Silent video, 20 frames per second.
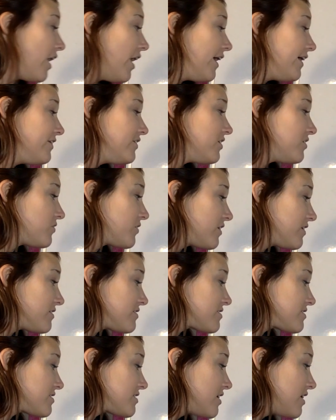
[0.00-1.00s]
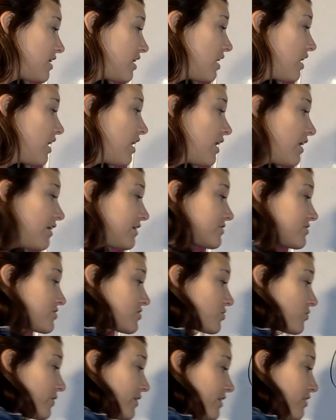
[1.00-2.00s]
I notice is
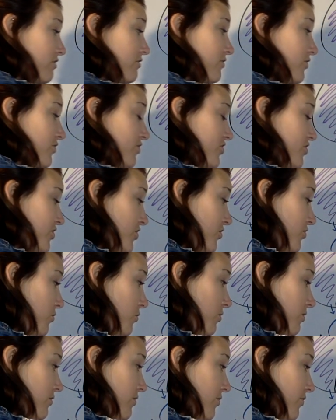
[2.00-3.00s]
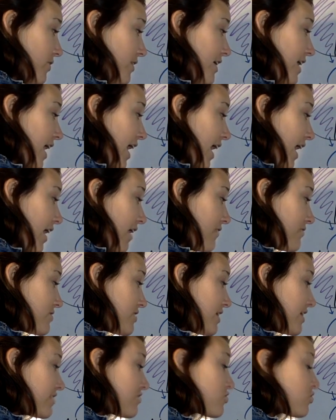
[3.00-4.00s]
3/2, or 3/2,
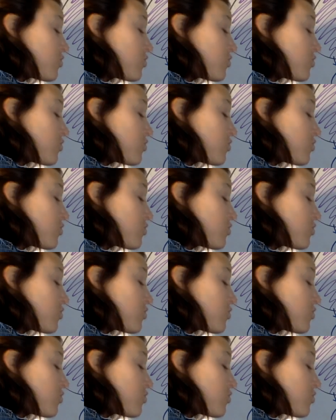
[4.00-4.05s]
is